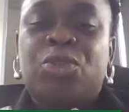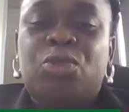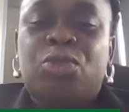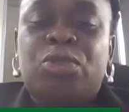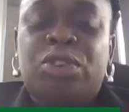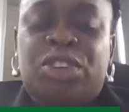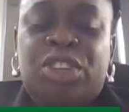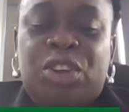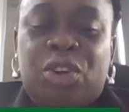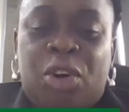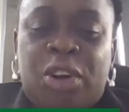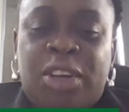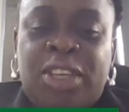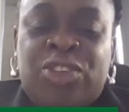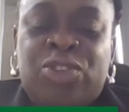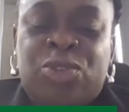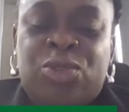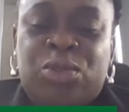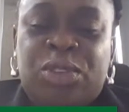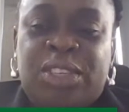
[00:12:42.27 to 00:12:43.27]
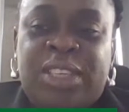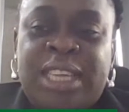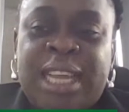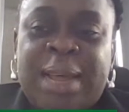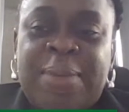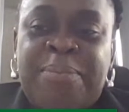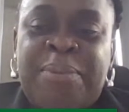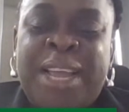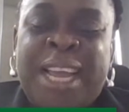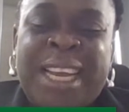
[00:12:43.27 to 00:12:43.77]
Could
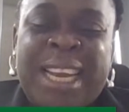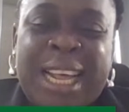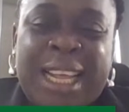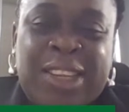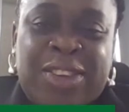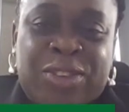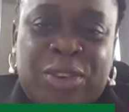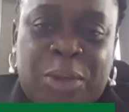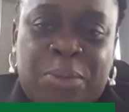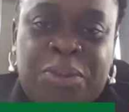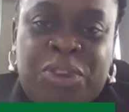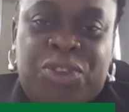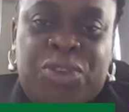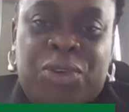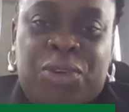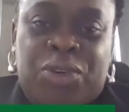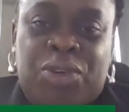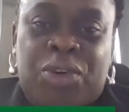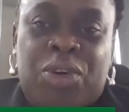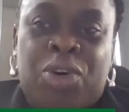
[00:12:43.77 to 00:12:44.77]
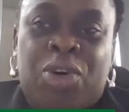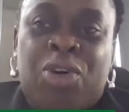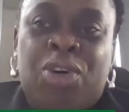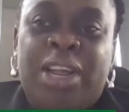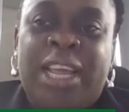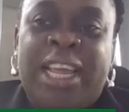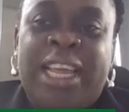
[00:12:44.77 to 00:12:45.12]
there be an assumption or